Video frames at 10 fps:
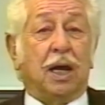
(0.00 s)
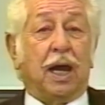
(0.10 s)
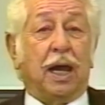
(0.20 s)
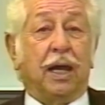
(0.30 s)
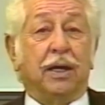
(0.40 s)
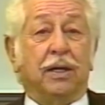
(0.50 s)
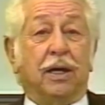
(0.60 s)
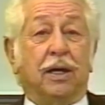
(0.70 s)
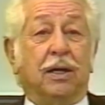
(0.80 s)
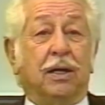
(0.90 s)
And
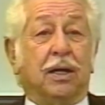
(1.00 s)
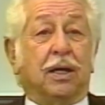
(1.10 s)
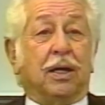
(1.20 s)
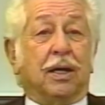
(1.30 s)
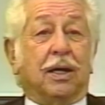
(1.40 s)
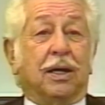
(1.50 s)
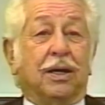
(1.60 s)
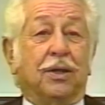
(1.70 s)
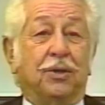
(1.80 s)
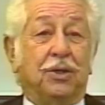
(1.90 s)
uh,
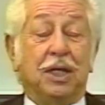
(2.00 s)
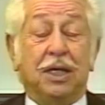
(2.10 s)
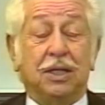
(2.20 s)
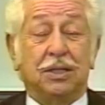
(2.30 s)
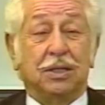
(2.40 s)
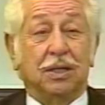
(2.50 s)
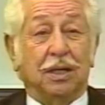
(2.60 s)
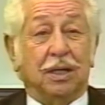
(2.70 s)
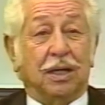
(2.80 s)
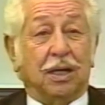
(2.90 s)
these
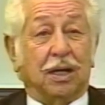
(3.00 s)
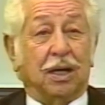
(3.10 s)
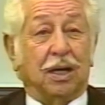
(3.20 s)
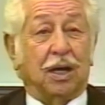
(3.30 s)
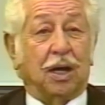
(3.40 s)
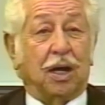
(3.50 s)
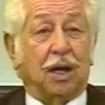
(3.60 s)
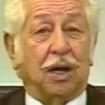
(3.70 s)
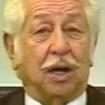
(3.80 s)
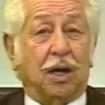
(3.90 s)

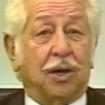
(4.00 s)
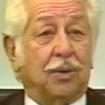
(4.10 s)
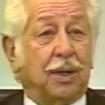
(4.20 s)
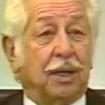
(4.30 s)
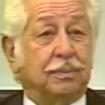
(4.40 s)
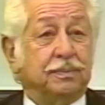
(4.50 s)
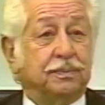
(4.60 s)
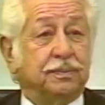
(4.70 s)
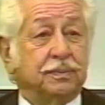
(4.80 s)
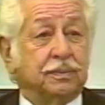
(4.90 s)
are,
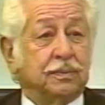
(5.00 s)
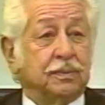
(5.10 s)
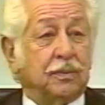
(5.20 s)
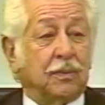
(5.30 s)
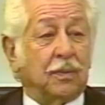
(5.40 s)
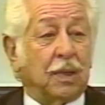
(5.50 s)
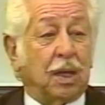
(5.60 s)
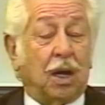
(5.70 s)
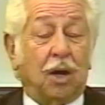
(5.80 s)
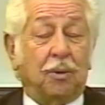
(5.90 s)
um,
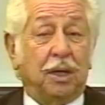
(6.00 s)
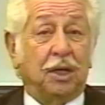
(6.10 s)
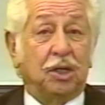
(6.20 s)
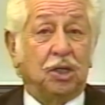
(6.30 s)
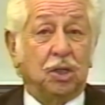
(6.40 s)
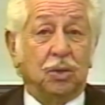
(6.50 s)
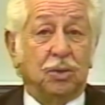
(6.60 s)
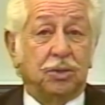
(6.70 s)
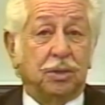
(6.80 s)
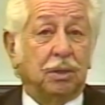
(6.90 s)
are ready to
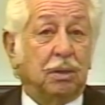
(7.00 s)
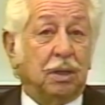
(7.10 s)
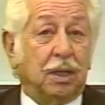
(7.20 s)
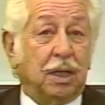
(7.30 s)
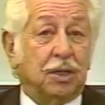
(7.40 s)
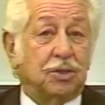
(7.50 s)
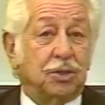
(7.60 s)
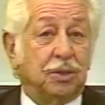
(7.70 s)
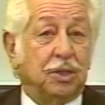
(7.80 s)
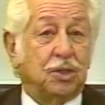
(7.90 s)
use as
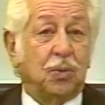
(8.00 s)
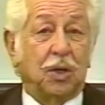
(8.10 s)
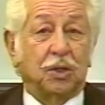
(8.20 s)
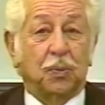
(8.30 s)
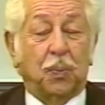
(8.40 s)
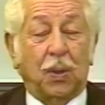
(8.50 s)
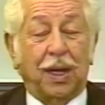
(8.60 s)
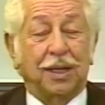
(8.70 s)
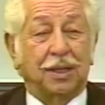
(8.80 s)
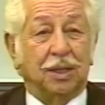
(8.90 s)
soon as you want to
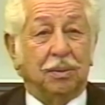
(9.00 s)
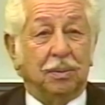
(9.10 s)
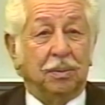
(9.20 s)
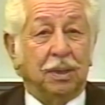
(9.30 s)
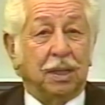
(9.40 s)
plant them.